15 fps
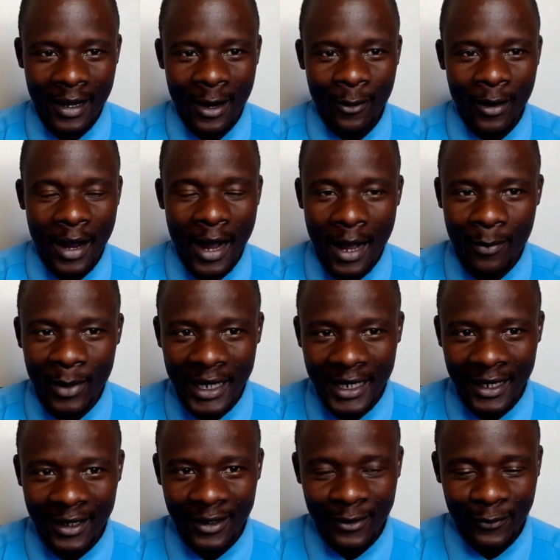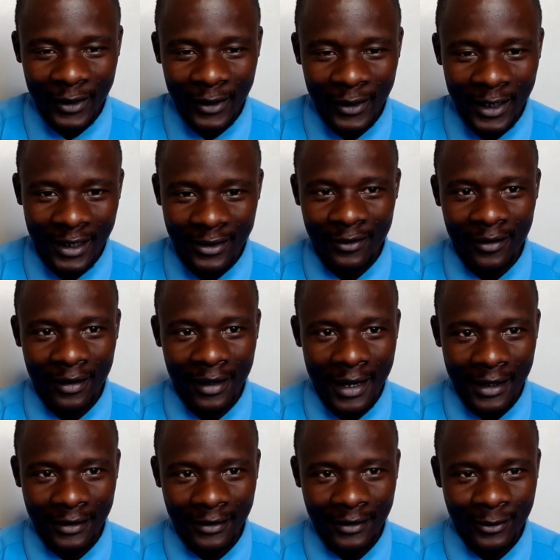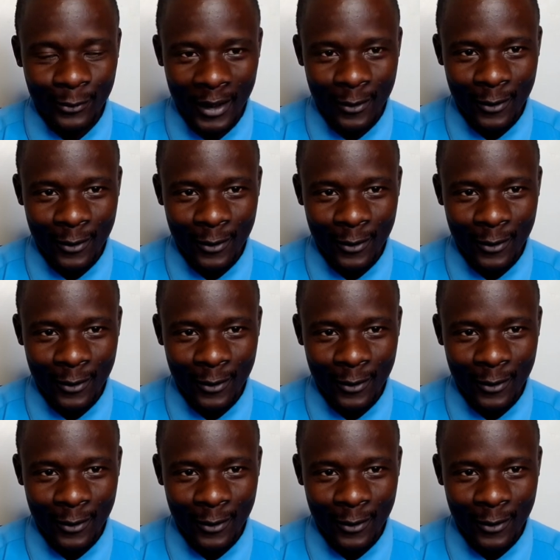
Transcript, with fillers: our herb identification class where